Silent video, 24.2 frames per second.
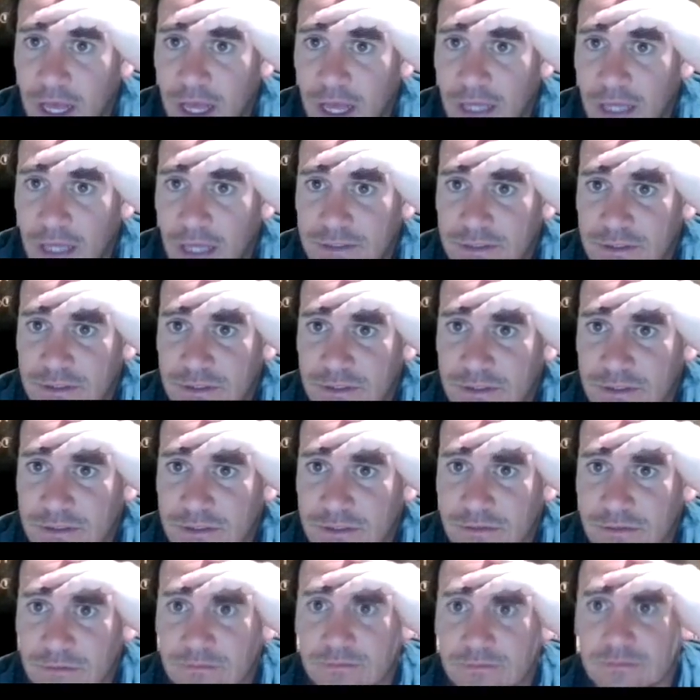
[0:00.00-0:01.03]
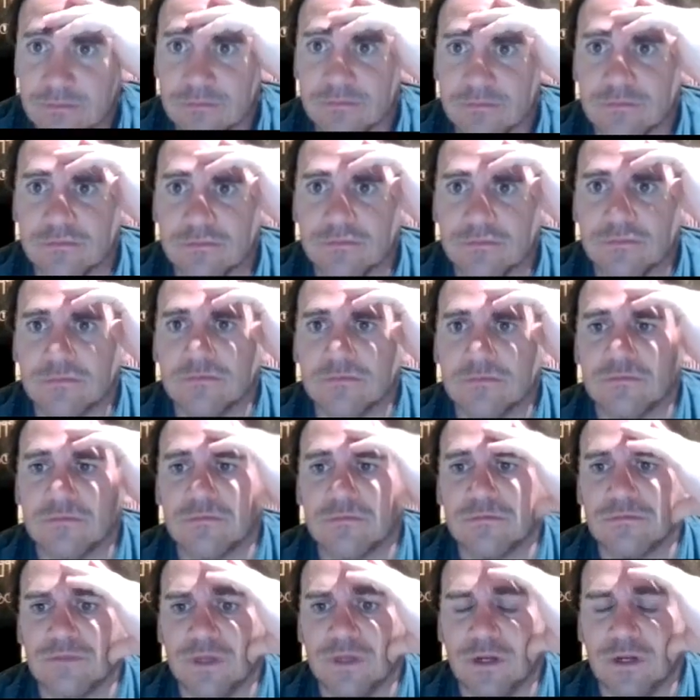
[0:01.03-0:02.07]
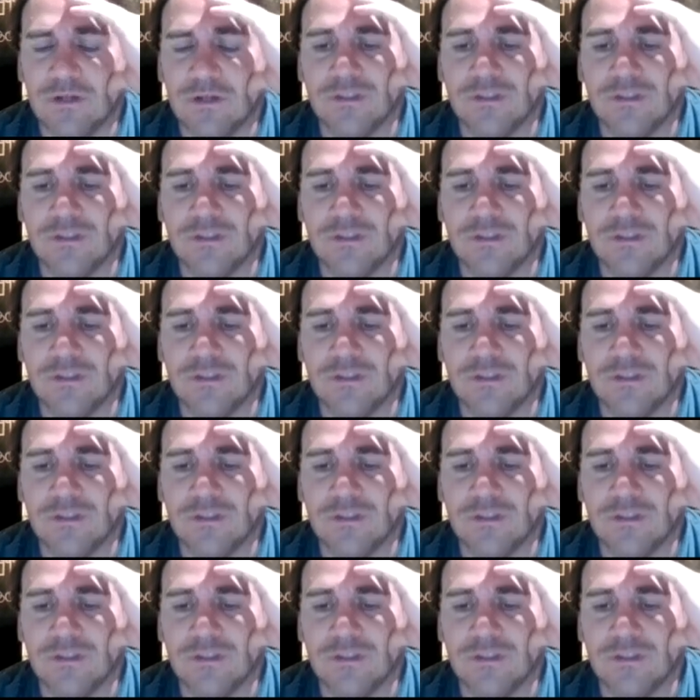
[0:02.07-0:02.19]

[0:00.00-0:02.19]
X. Here,